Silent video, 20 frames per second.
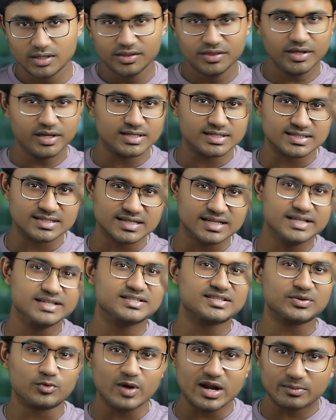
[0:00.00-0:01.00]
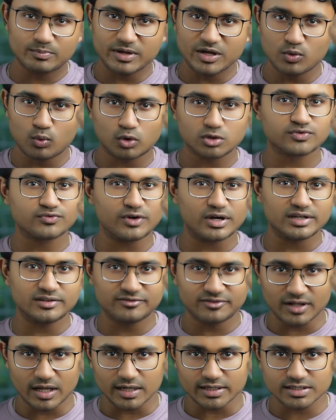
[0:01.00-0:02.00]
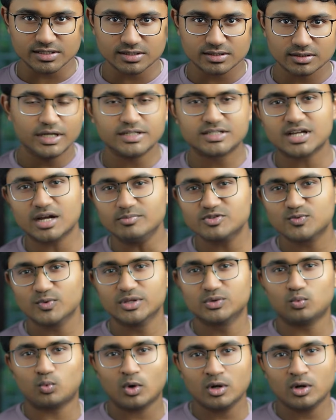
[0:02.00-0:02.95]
This is the Redmi Watch 5 Lite. It comes with